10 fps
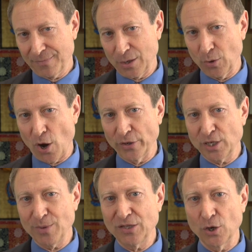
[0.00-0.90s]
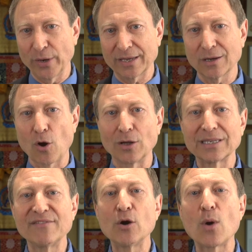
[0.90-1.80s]
that we're going to be doing
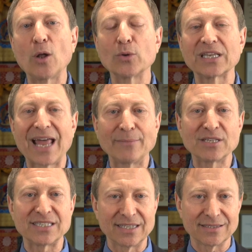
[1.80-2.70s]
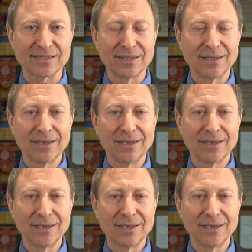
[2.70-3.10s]
called Living Well with Lyme Disease,